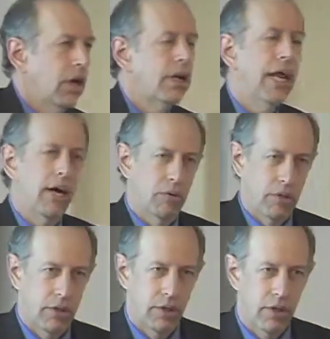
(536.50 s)
Now,
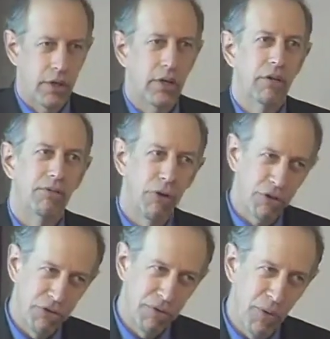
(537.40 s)

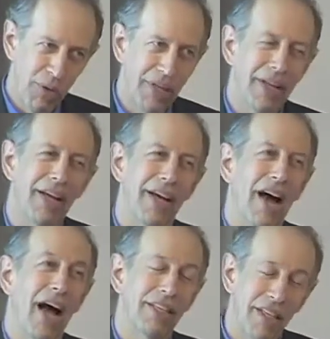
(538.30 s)
first of all,
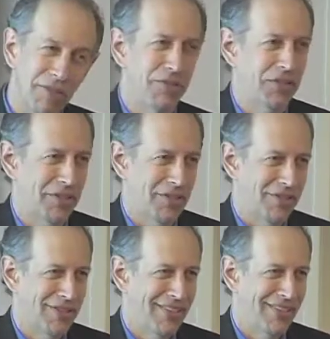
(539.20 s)
I love physics.